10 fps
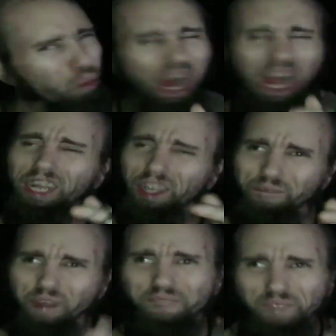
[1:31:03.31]
I could
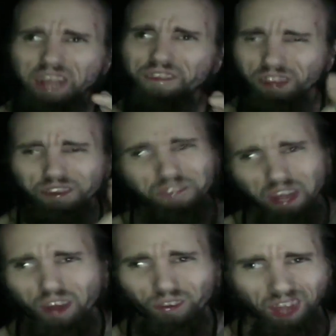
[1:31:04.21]
be facing
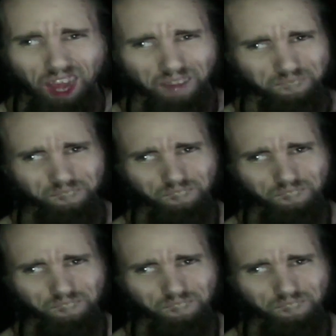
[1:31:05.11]
jail time.